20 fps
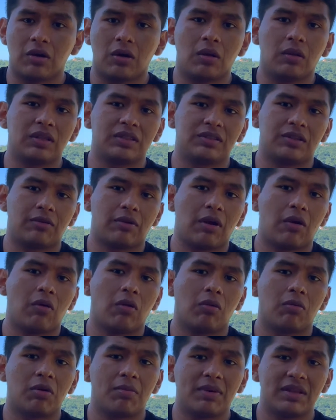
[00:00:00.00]
Let's get a
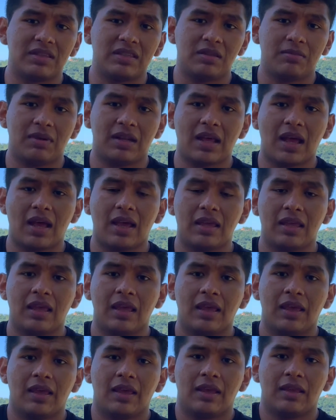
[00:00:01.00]
call with my team and I.
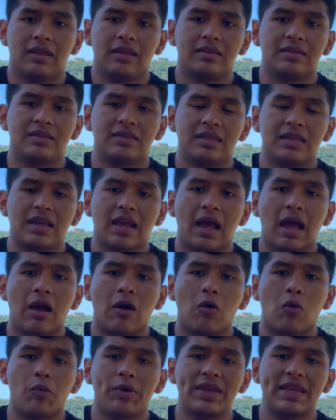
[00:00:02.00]
Let's see how
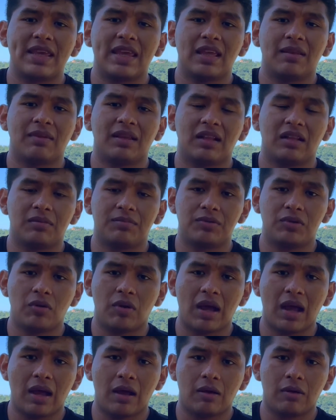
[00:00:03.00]
we can help you
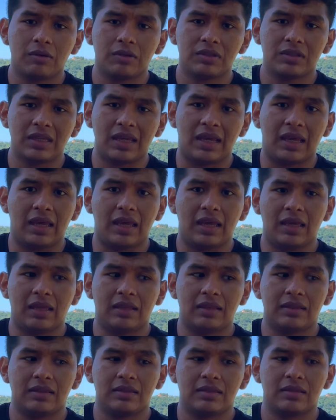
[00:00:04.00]
out,
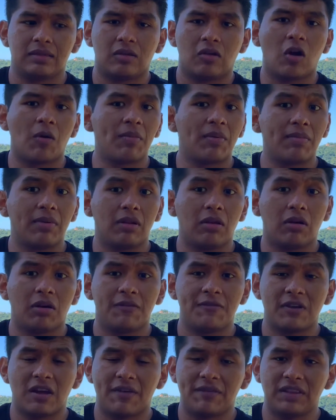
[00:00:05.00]
and comment below if
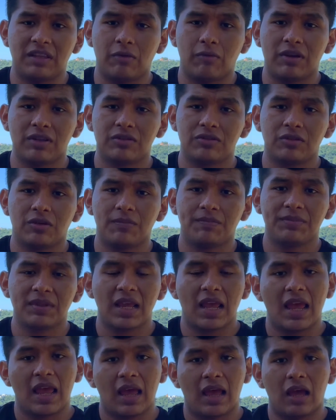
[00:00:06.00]
you have any question.
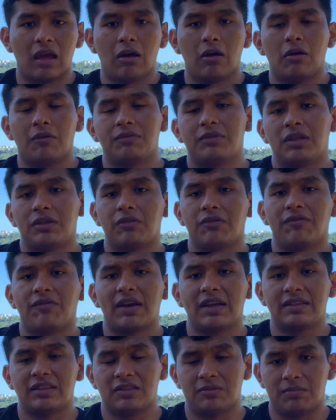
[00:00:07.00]
I hope that you
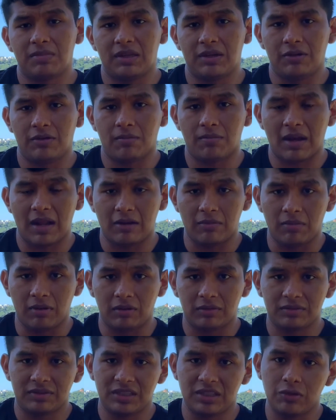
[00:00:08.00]
find this video valuable.
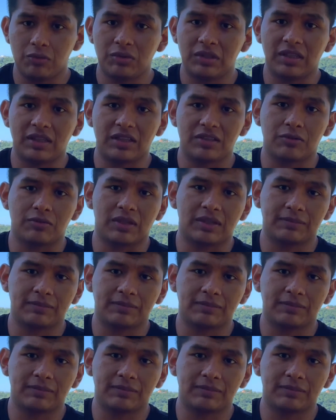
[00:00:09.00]
See you in the next one.